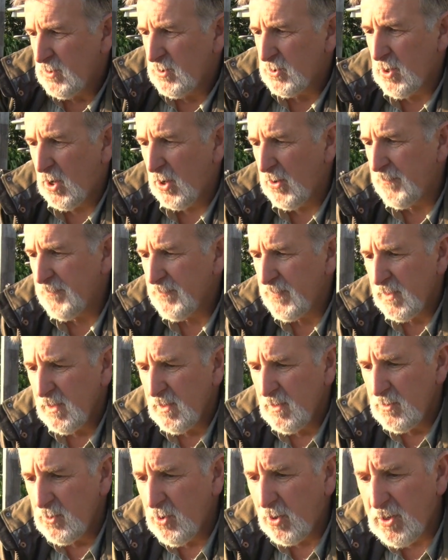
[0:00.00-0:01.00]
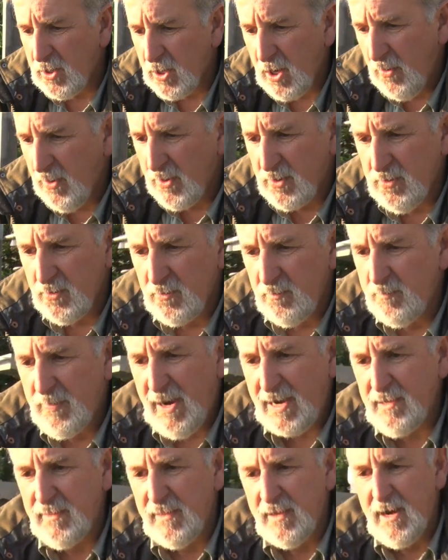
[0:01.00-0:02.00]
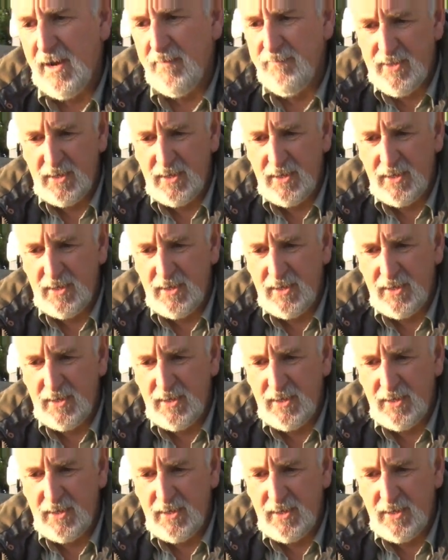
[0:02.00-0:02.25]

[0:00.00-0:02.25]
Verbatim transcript: So I'm not going to go into baiting that up.